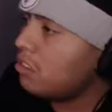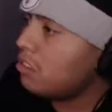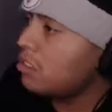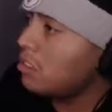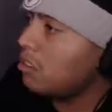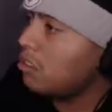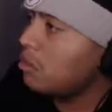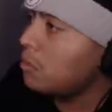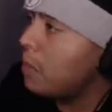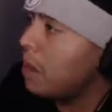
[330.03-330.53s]

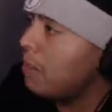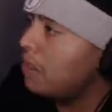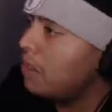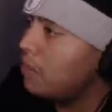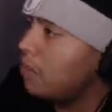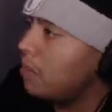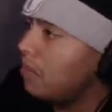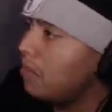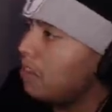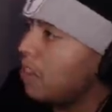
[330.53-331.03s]
such a
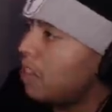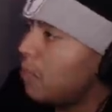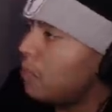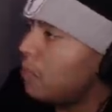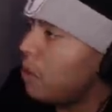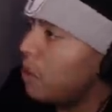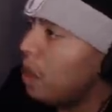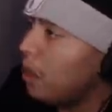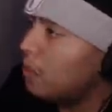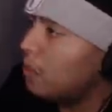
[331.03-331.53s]
masterpiece game,
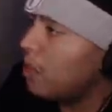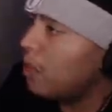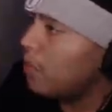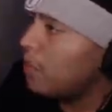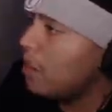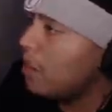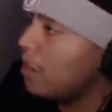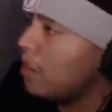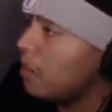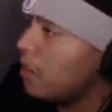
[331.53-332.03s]
bro. I'm
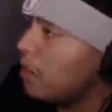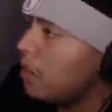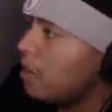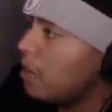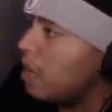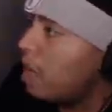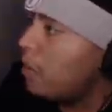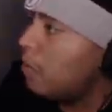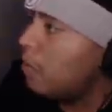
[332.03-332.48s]
loving it. I'm